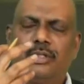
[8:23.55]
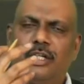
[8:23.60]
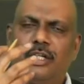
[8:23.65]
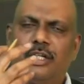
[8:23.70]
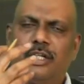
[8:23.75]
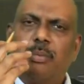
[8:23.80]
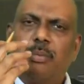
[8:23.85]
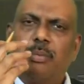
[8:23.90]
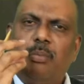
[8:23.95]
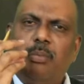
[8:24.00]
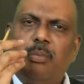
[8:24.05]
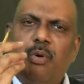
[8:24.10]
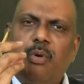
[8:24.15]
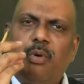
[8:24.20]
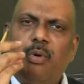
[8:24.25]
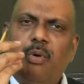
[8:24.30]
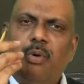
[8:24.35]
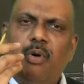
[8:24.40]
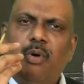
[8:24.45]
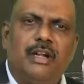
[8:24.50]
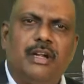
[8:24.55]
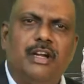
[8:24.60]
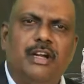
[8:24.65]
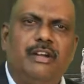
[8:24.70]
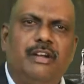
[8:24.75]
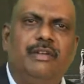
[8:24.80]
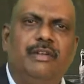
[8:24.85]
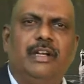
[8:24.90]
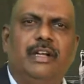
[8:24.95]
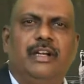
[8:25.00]
more
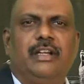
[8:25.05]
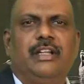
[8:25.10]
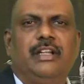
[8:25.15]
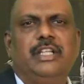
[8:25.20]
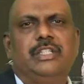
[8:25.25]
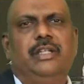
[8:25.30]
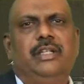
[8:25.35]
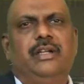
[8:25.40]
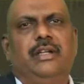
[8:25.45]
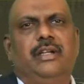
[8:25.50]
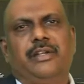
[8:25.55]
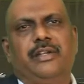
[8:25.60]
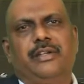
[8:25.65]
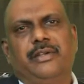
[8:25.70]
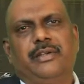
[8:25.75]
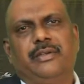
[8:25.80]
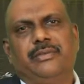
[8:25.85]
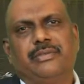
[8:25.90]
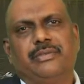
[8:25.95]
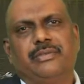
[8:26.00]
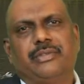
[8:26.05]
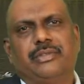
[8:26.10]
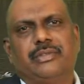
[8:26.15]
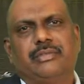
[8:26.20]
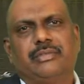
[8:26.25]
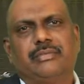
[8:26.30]
blood will reach the tissues.